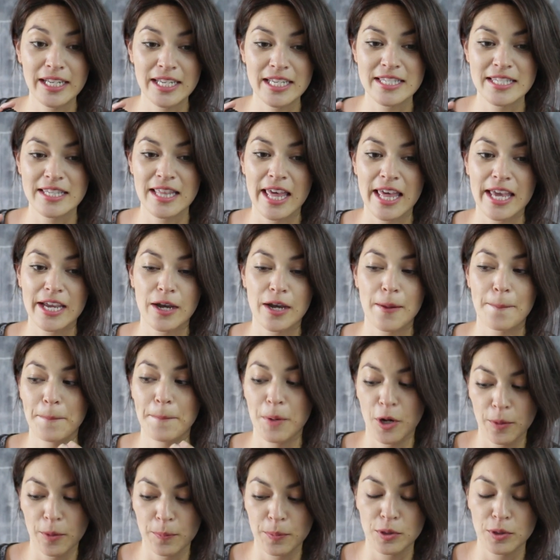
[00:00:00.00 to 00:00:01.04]
is like
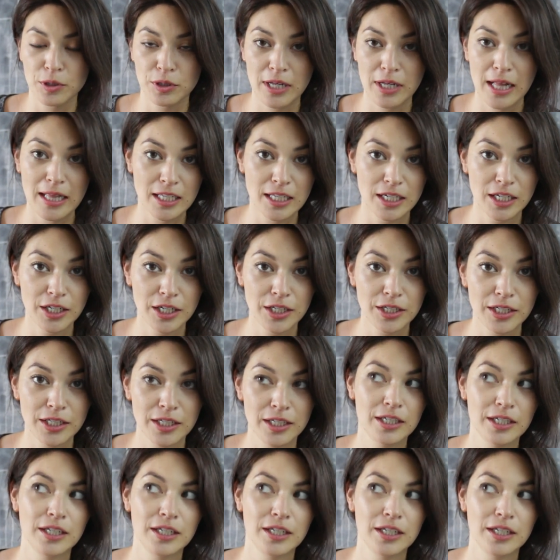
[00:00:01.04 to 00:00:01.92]
purple colored,